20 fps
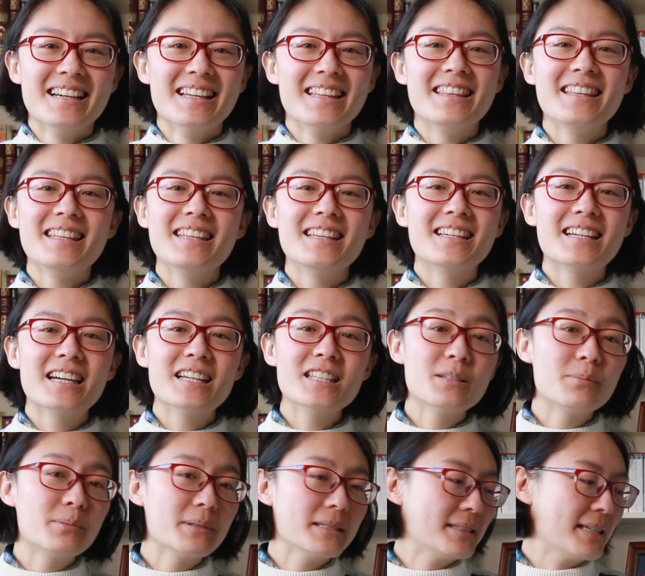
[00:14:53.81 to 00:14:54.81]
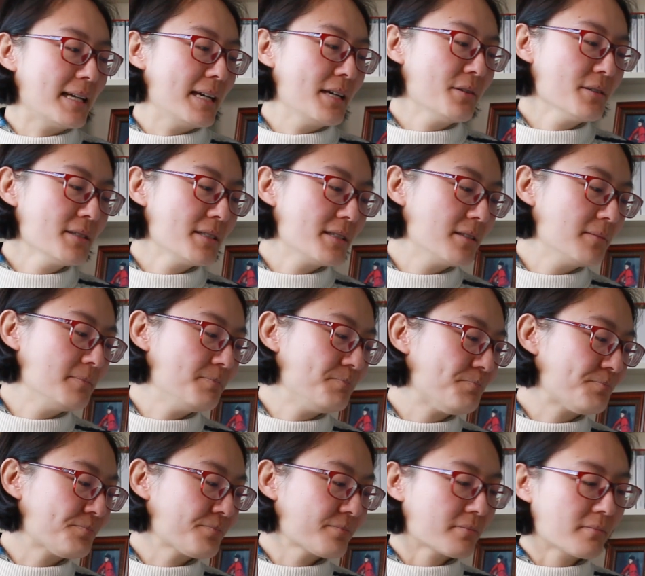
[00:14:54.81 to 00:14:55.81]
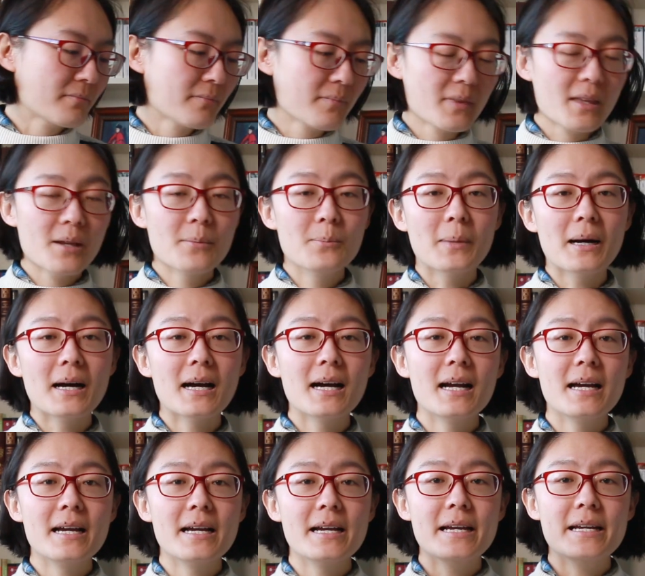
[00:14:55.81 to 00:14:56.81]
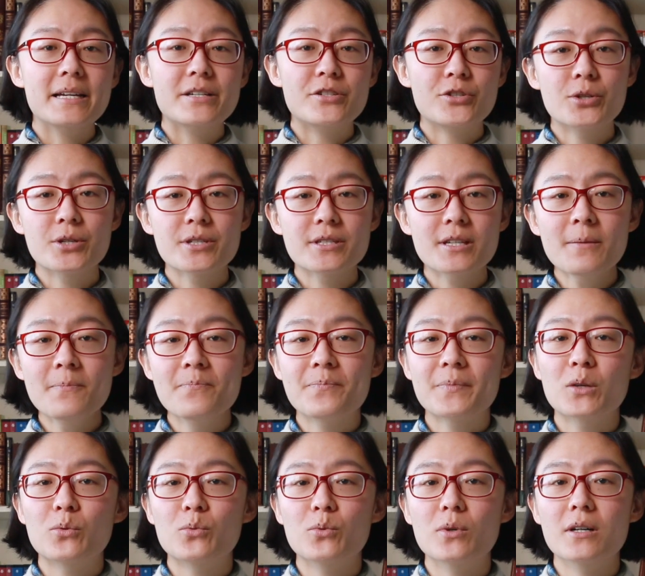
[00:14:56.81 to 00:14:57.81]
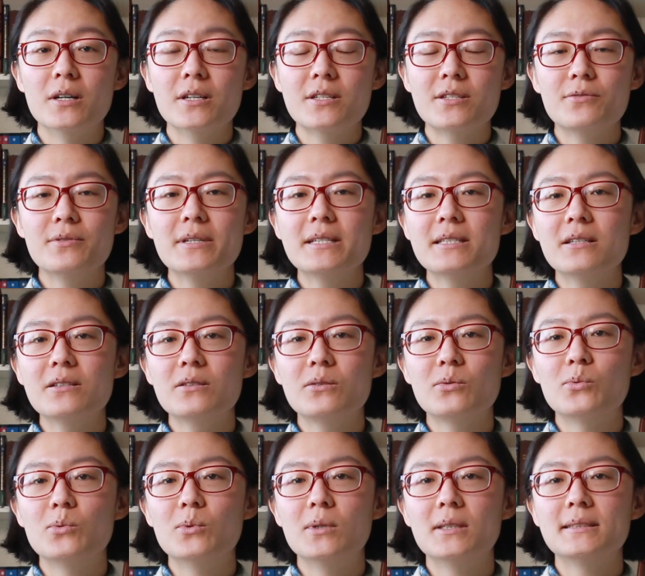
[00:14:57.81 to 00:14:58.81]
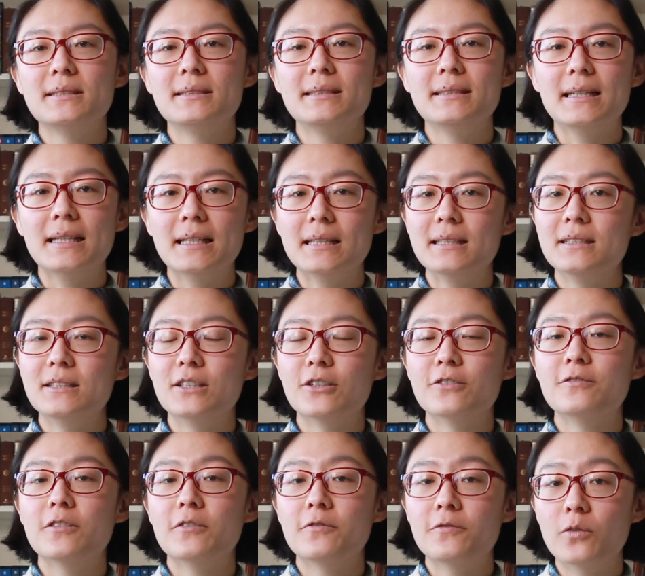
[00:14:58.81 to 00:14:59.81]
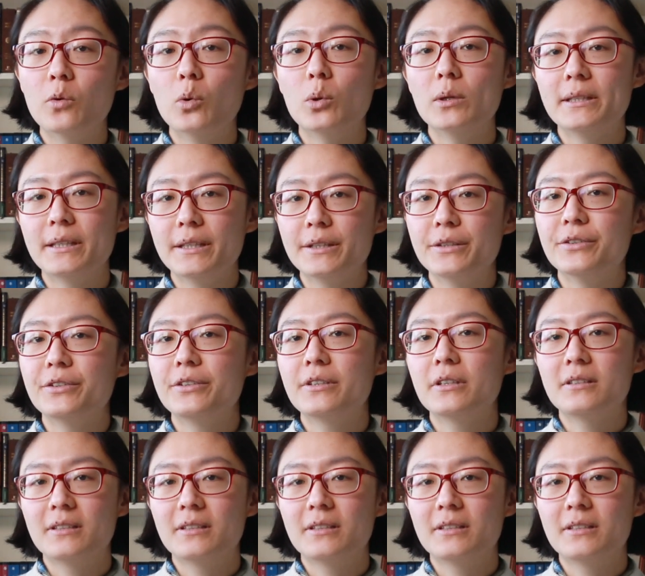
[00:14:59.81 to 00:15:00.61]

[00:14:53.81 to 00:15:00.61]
The Canterbury Tales by Chaucer was written towards the end of 14th